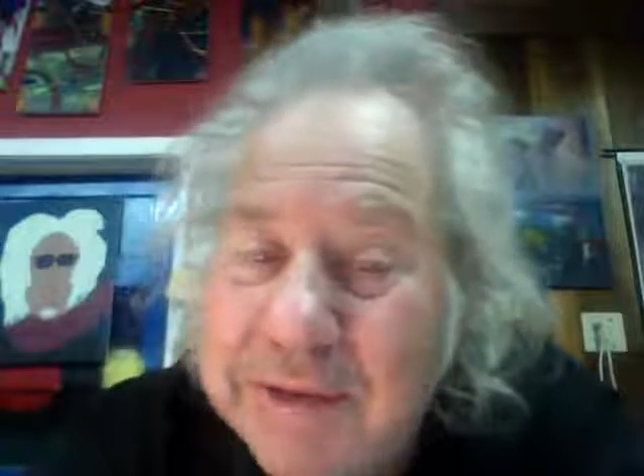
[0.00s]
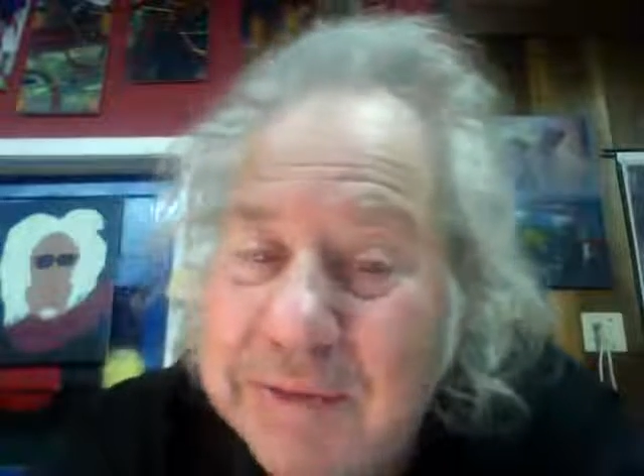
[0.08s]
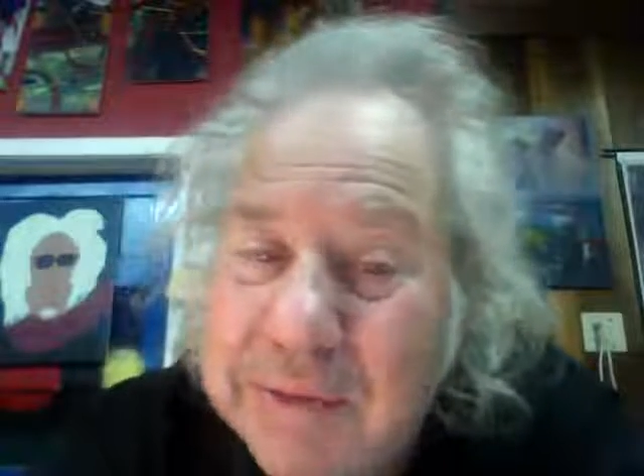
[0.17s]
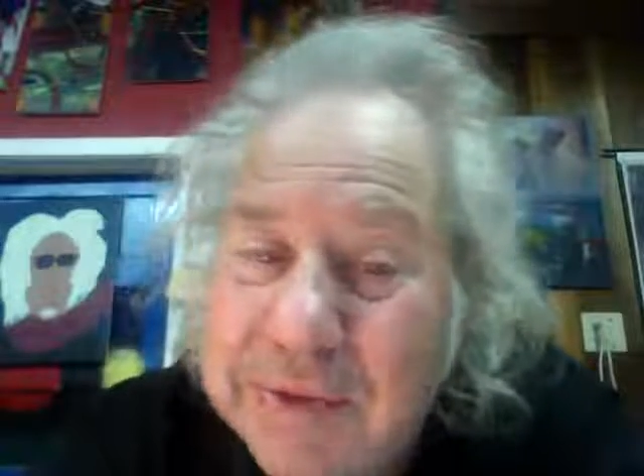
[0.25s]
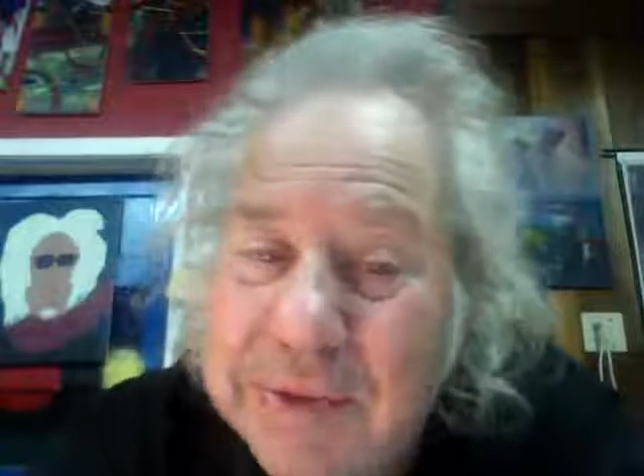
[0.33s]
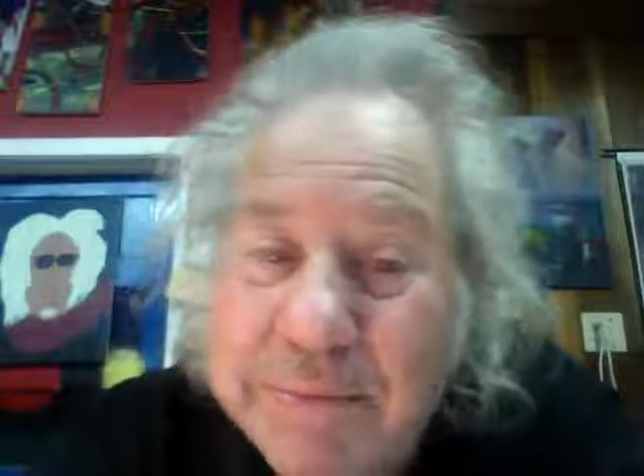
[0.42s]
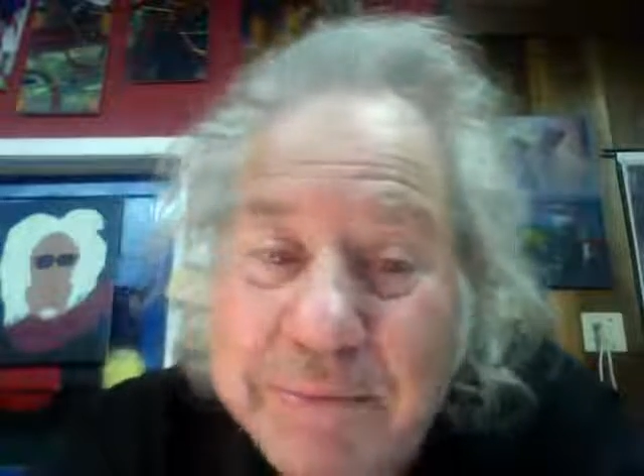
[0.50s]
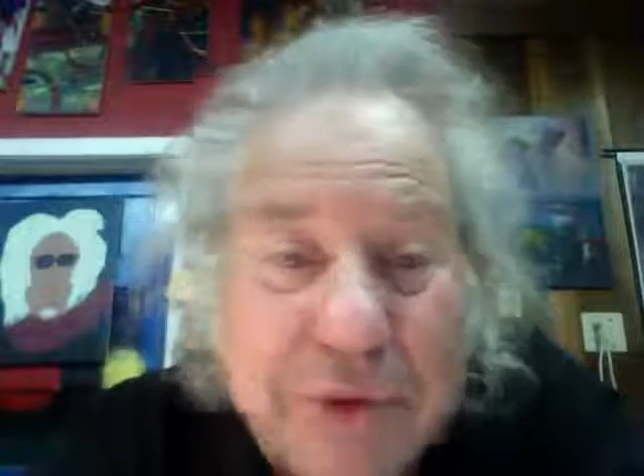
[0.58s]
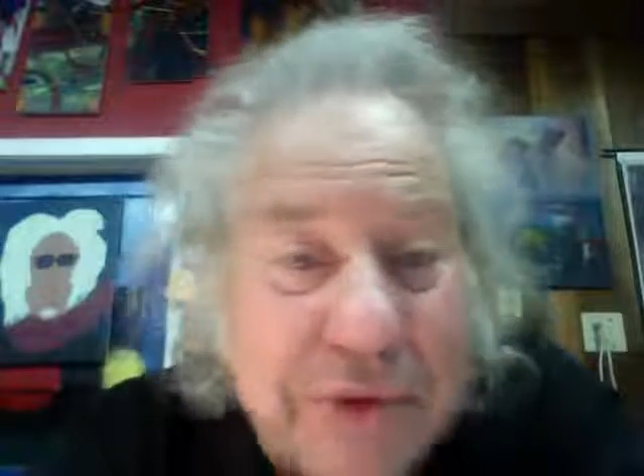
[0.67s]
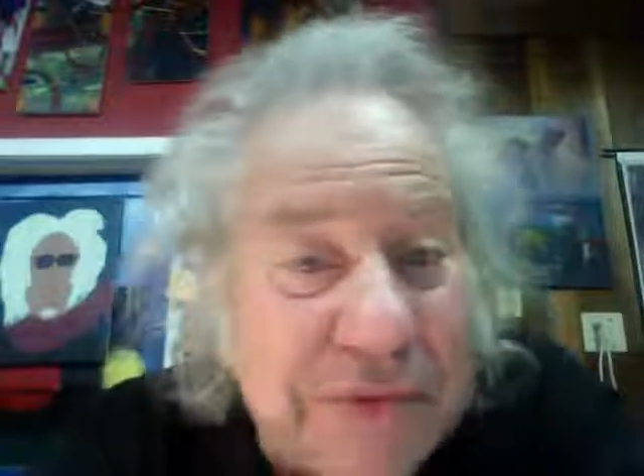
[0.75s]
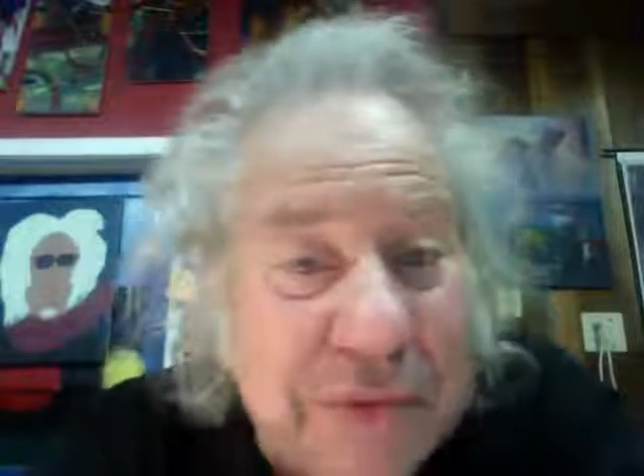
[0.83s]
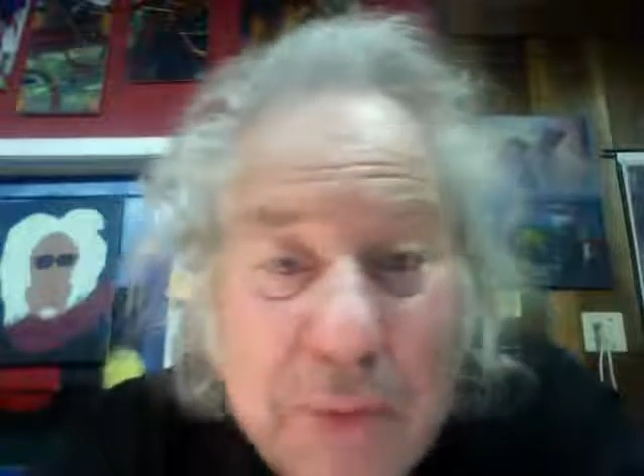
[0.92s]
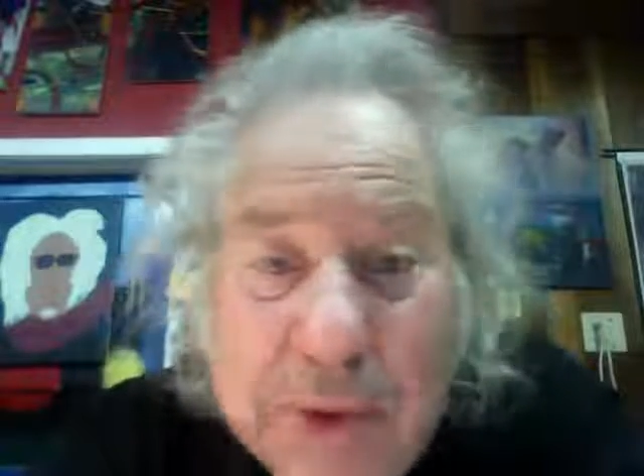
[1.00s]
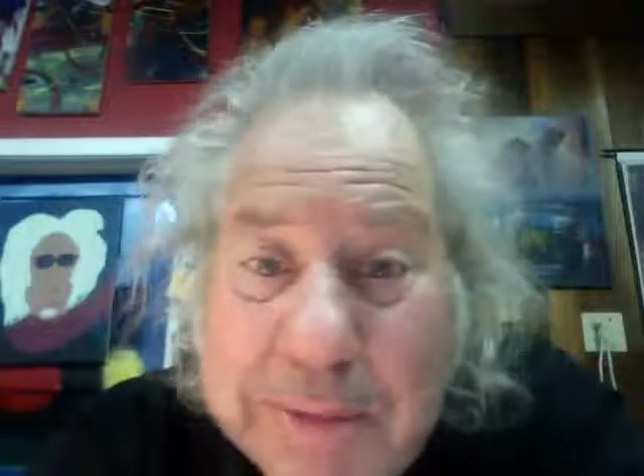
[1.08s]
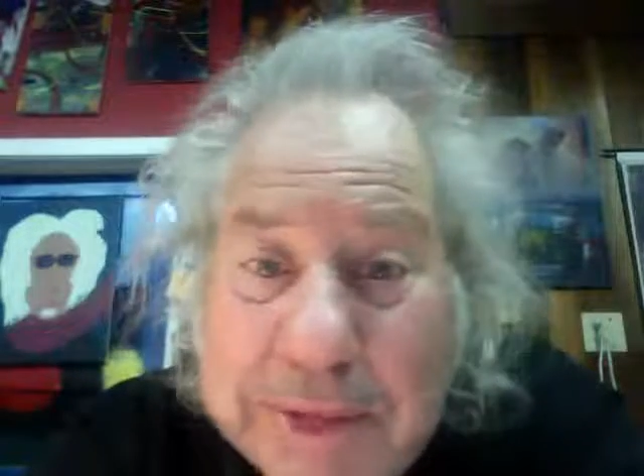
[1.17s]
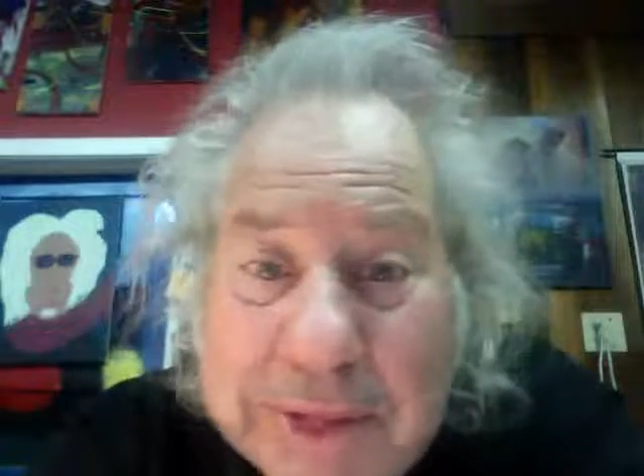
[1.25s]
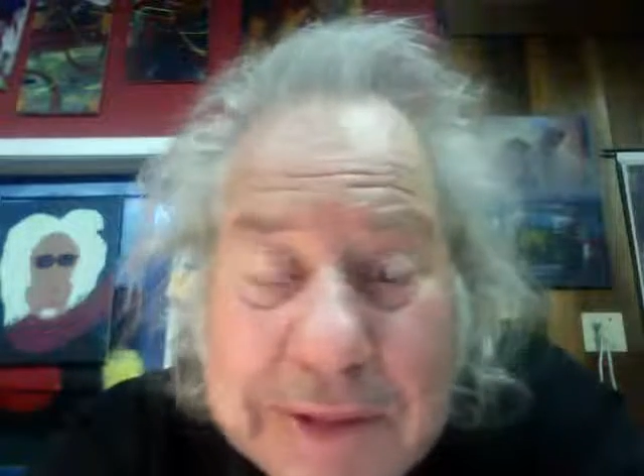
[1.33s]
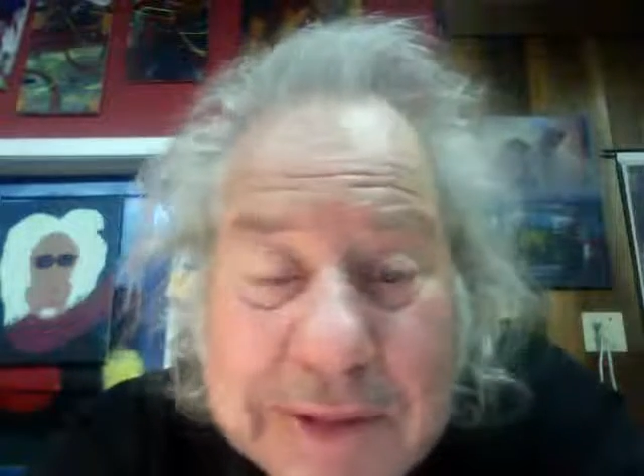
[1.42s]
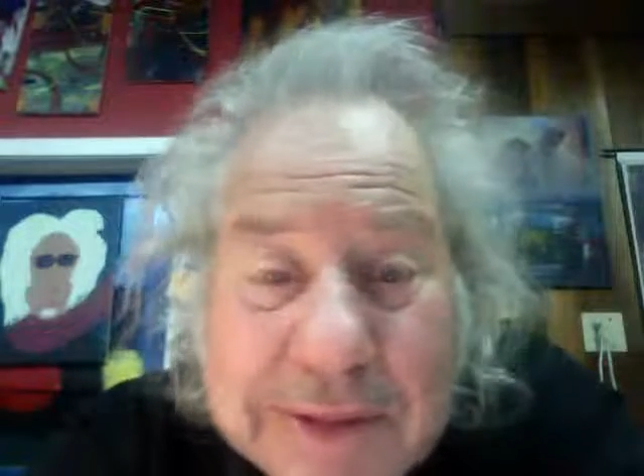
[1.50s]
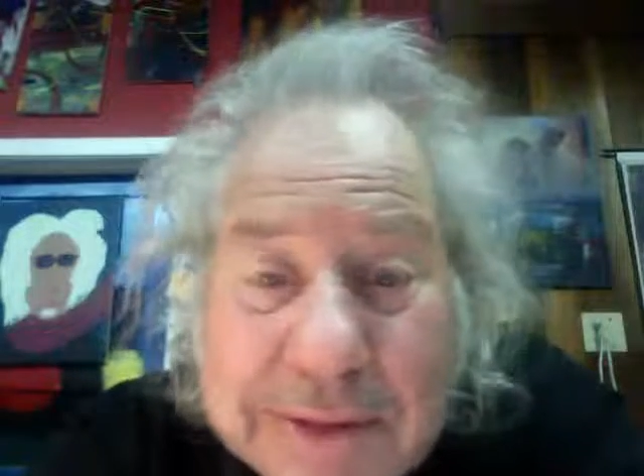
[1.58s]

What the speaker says: with beautiful women,